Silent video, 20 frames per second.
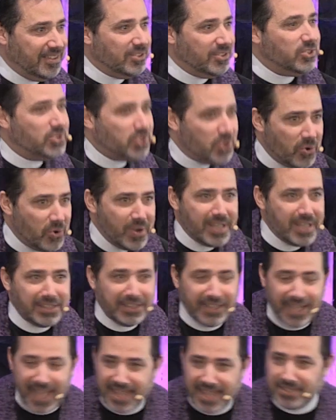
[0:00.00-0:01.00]

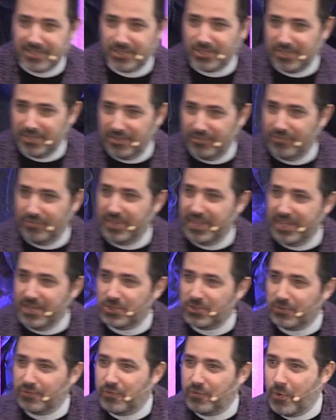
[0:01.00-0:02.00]
During Lent, for
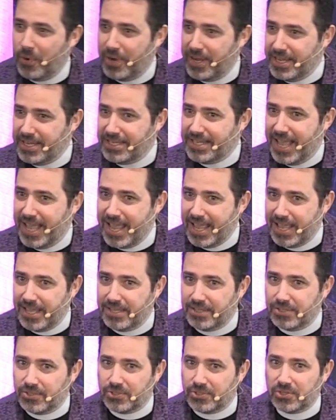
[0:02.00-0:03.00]
these 40
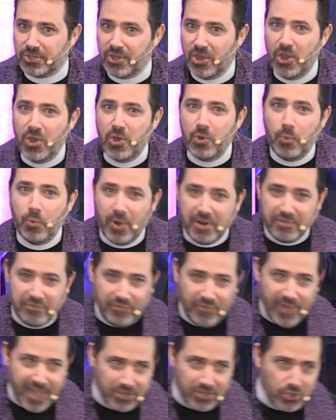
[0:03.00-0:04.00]
days, we're
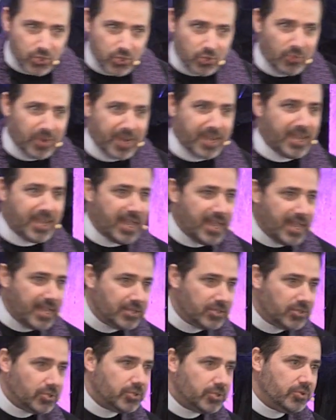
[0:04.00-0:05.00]
venturing
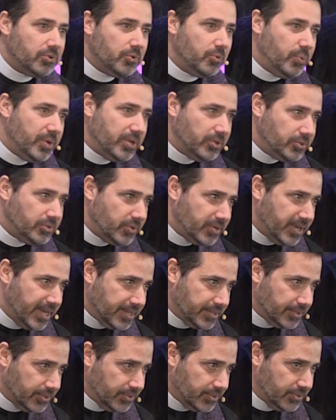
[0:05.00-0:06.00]
into the
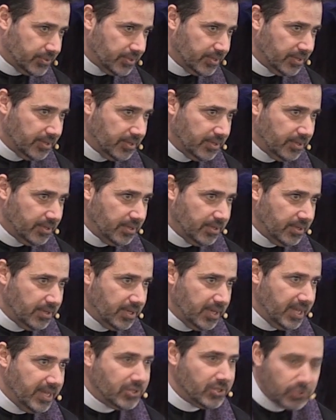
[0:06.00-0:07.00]
wilderness,
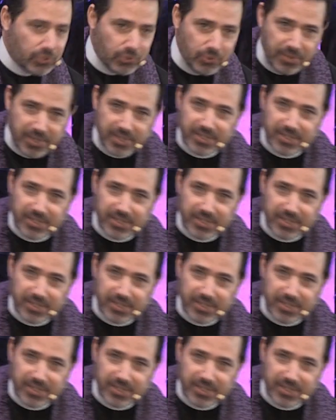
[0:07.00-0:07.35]
into the